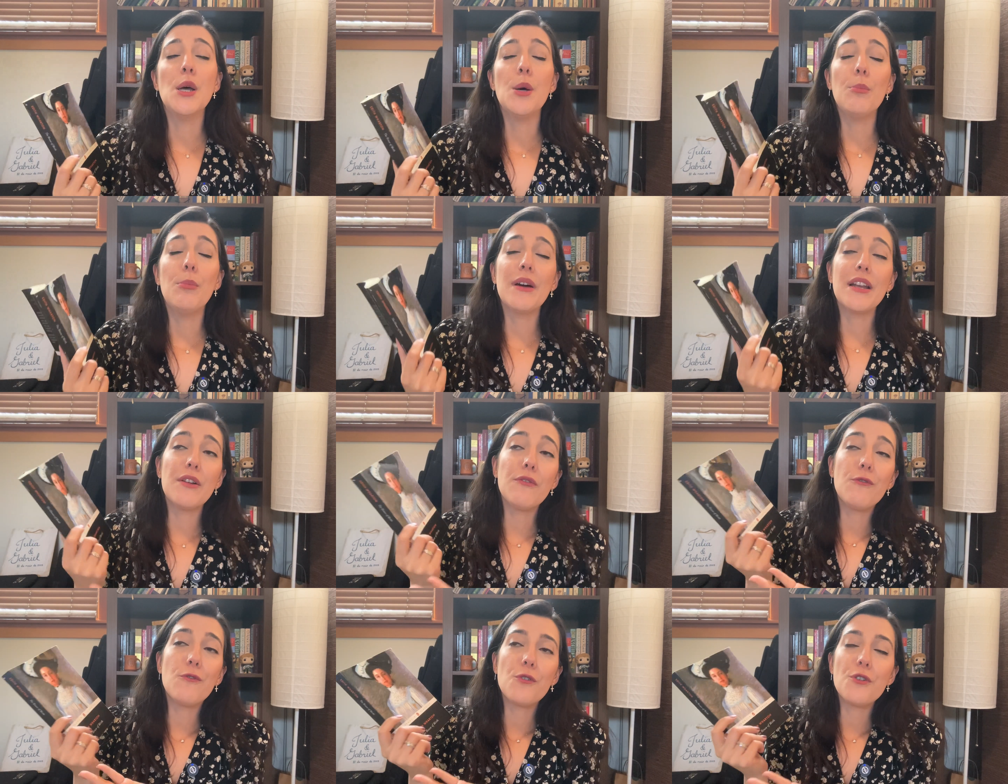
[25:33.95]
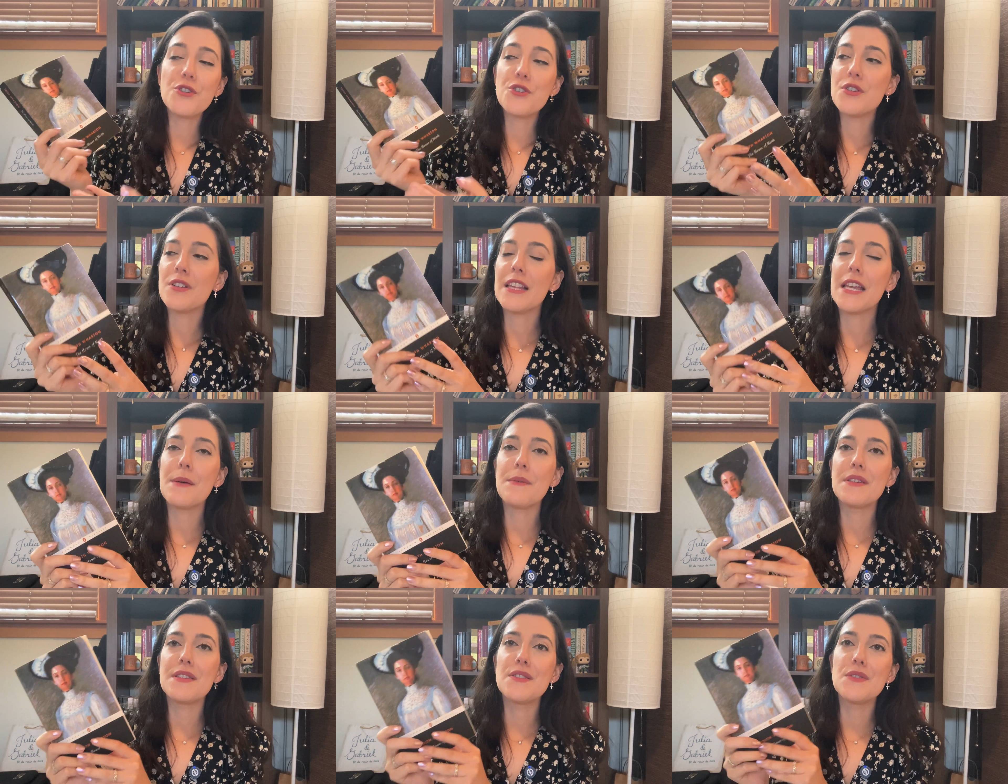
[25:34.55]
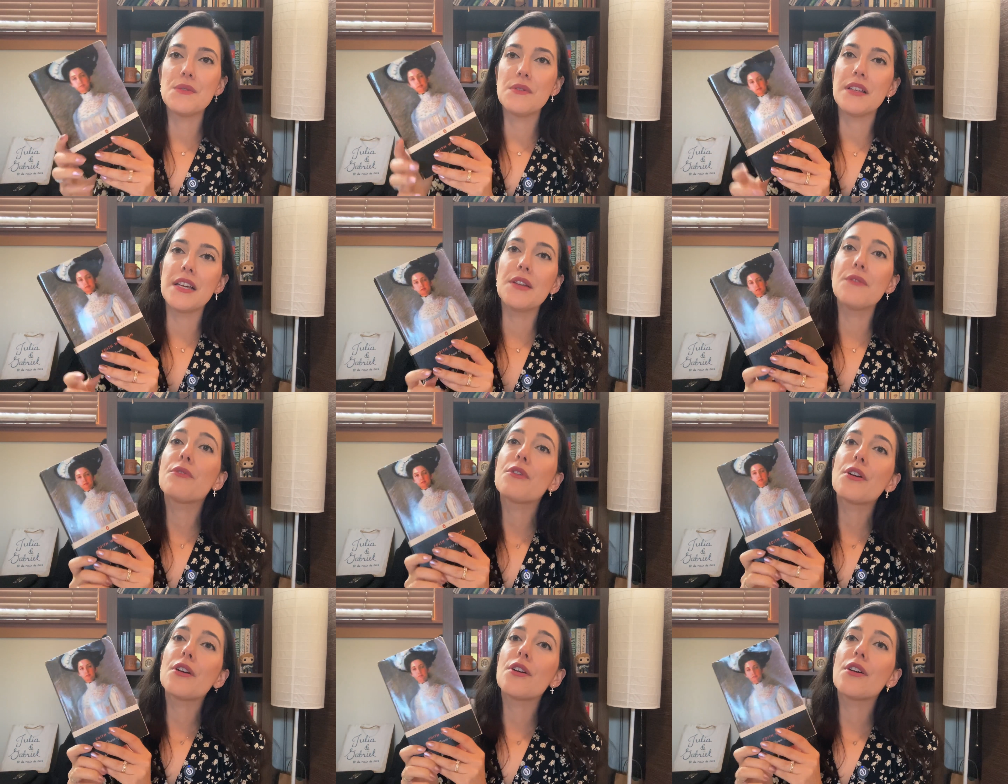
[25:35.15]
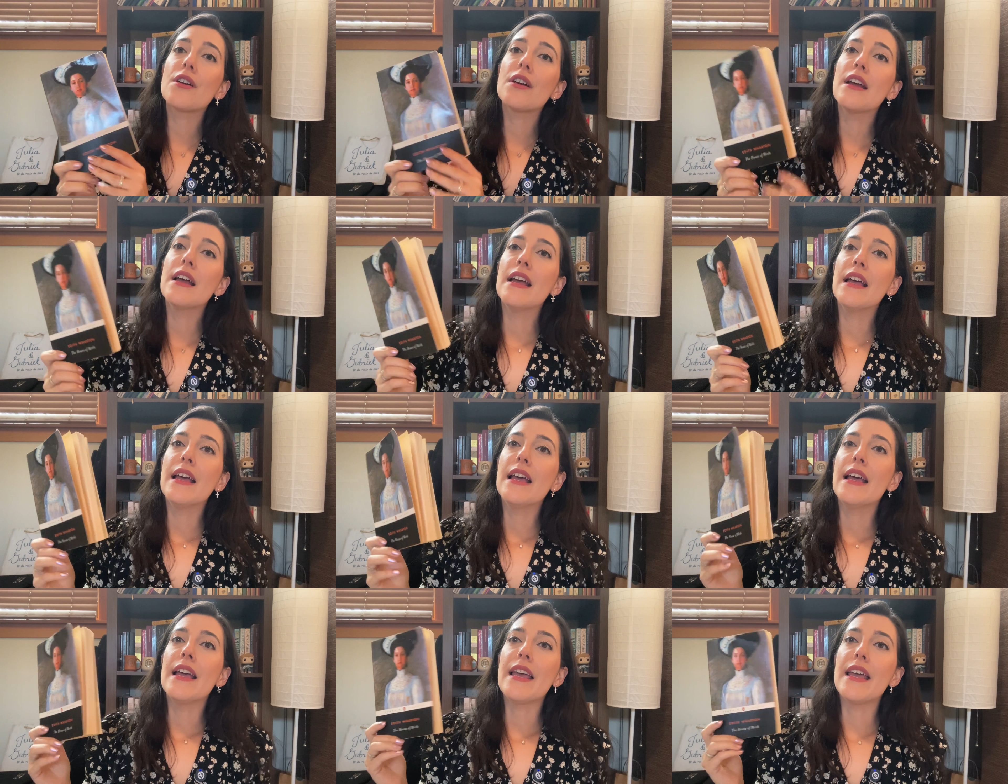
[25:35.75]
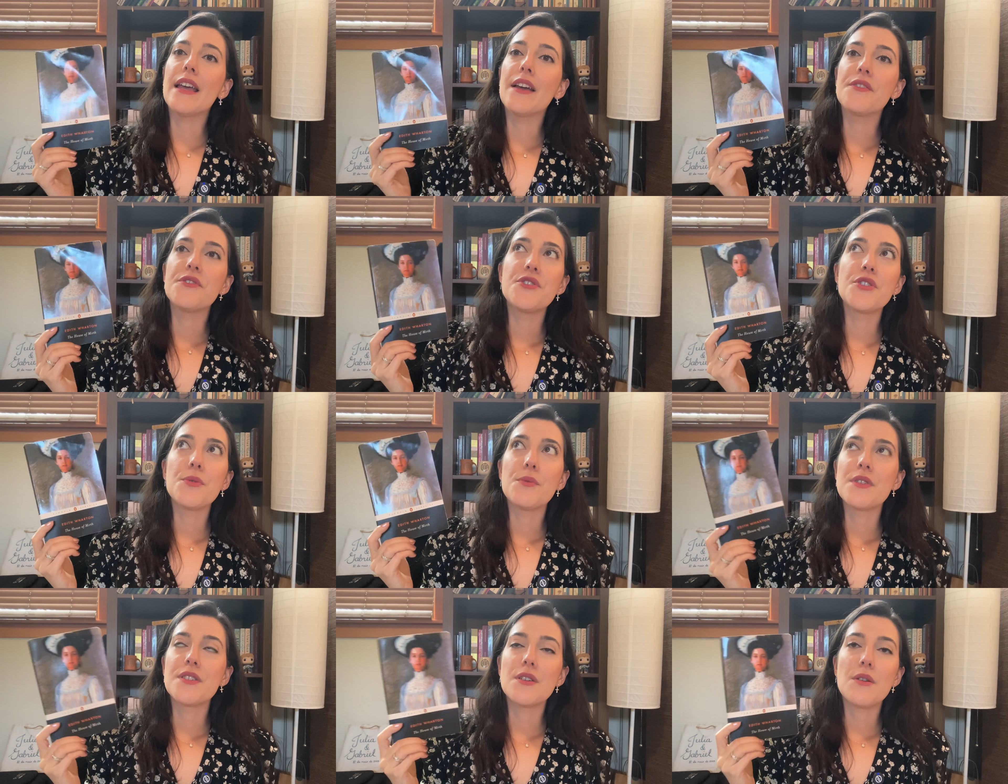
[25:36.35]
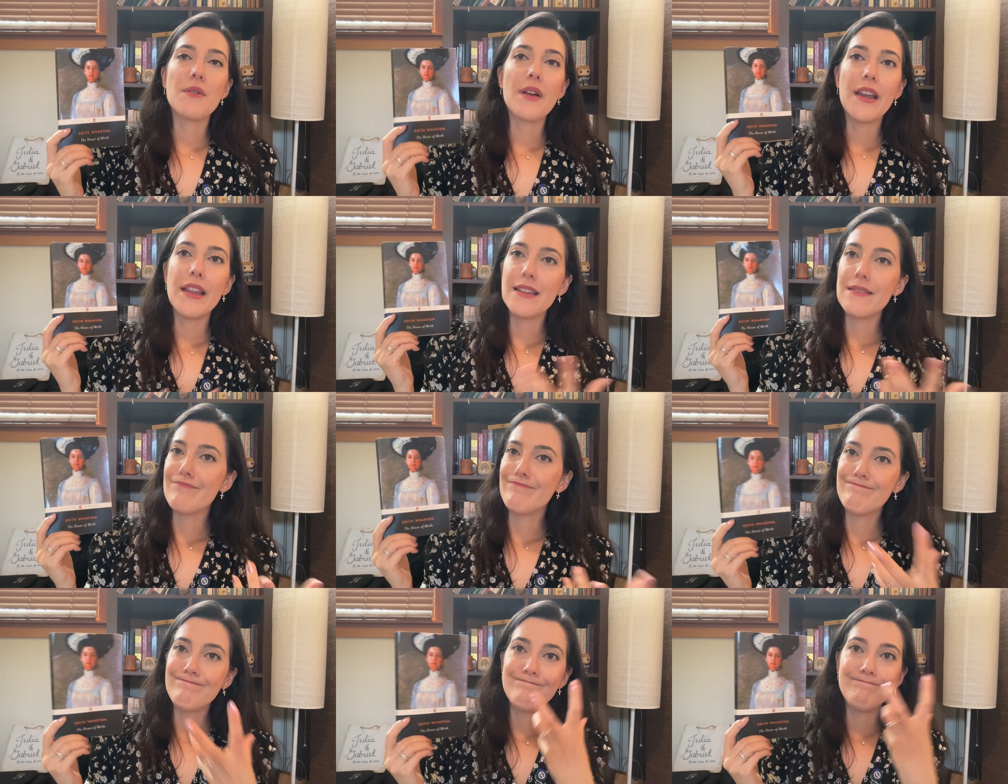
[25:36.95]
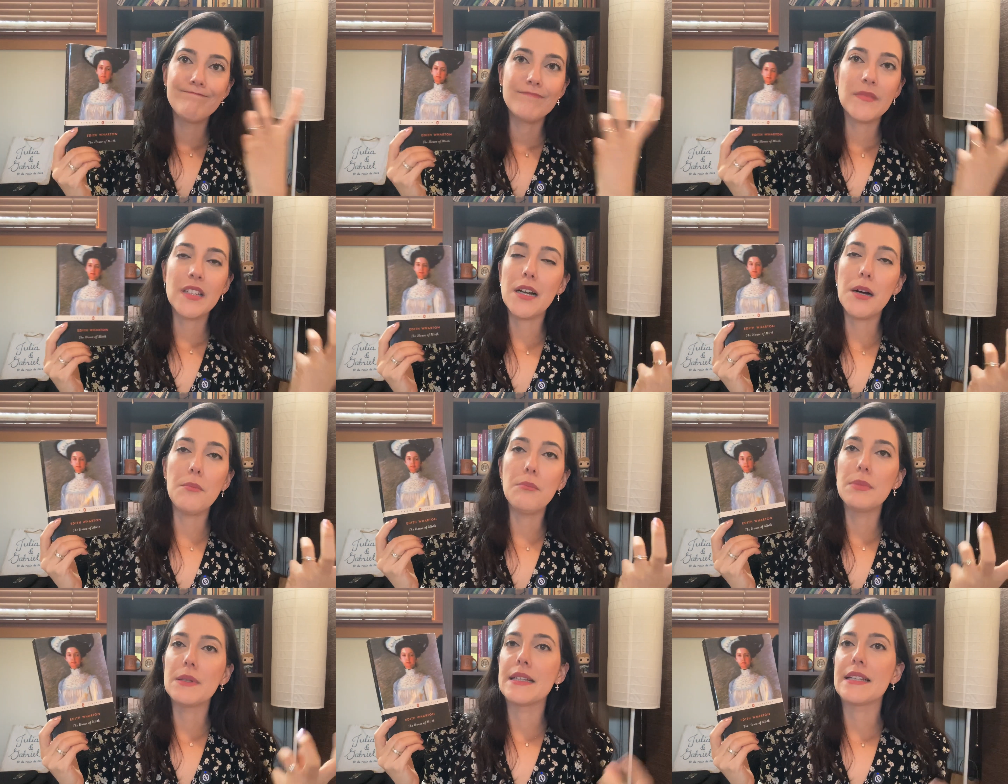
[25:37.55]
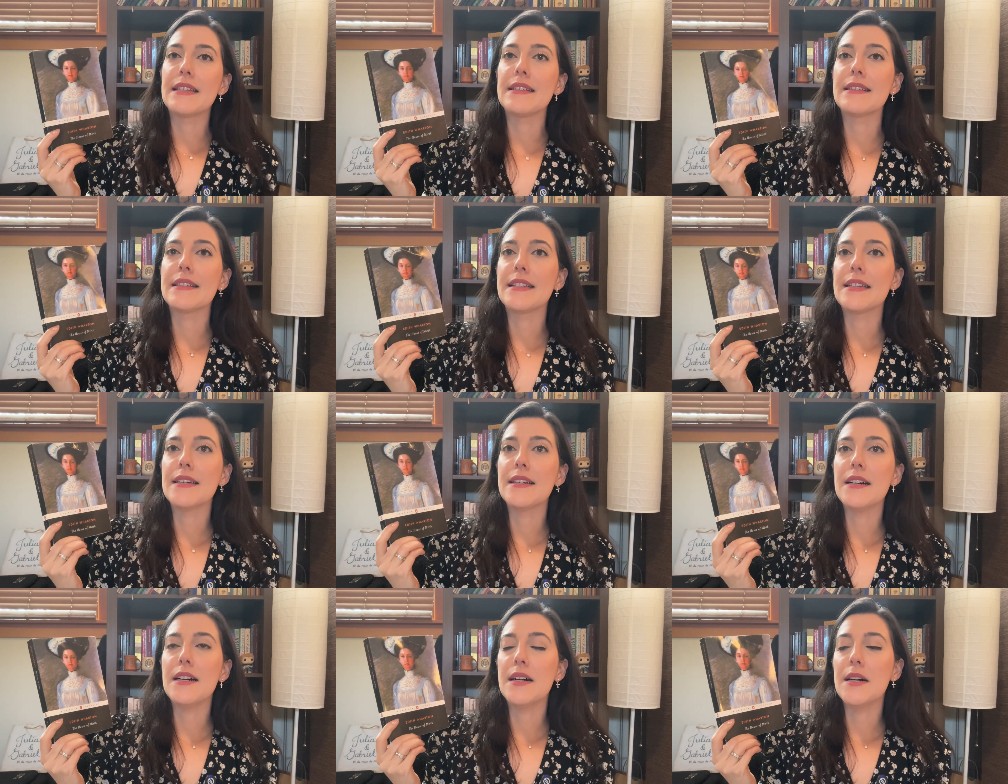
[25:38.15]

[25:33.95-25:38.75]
But unfortunately it was too late for her, and she was already completely